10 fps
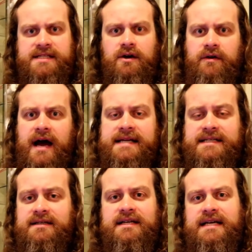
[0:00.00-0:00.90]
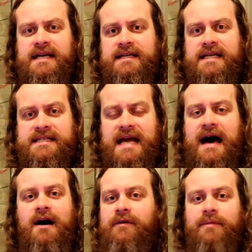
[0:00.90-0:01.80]
So Godzilla is
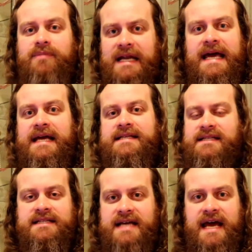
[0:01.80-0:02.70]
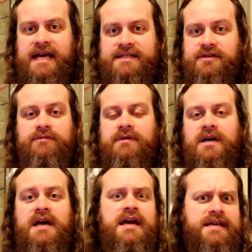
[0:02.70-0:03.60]
now the planes and the tanks to
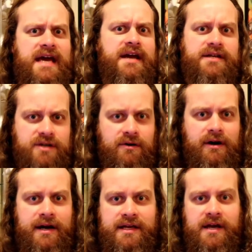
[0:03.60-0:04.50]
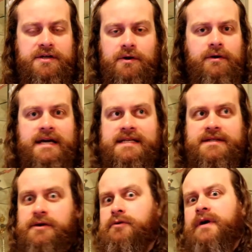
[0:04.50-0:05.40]
King Ghidorah, and King Ghidorah is
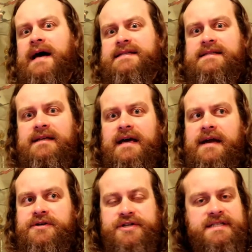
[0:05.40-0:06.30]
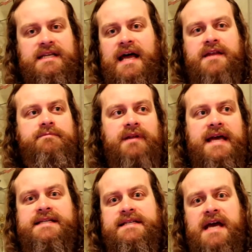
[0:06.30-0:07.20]
the new Godzilla. And just like
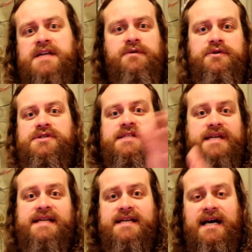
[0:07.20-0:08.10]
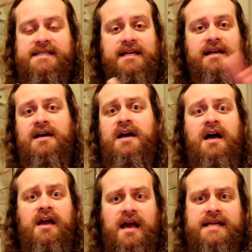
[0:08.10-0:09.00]
planes and tanks were useless against Godzilla,
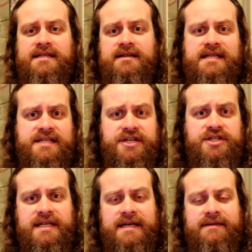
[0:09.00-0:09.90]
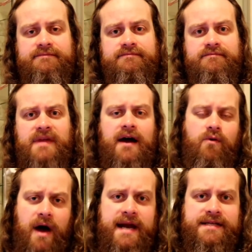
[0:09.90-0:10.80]
Godzilla is essentially not
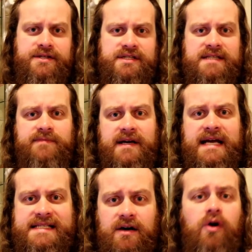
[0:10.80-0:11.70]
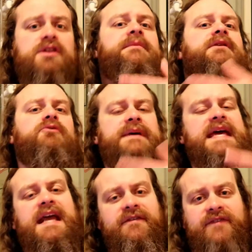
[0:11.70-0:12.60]
quite as useless, but ultimately will
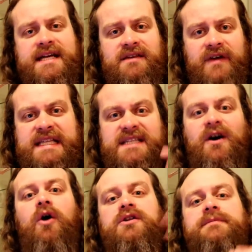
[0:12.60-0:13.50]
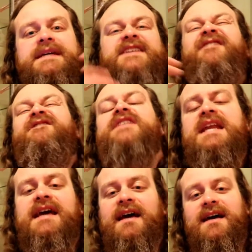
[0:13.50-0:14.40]
be ineffective in ultimately
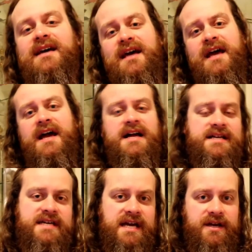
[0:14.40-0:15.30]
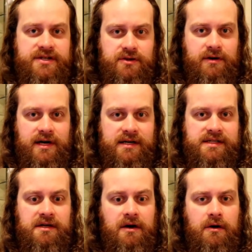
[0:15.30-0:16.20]
defeating King Ghidorah.
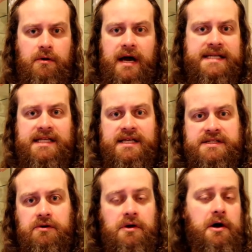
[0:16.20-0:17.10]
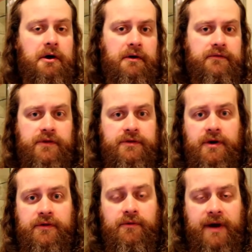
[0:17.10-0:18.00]
So Godzilla is no longer,
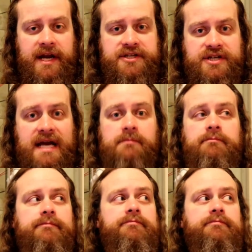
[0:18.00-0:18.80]
the reigning champ.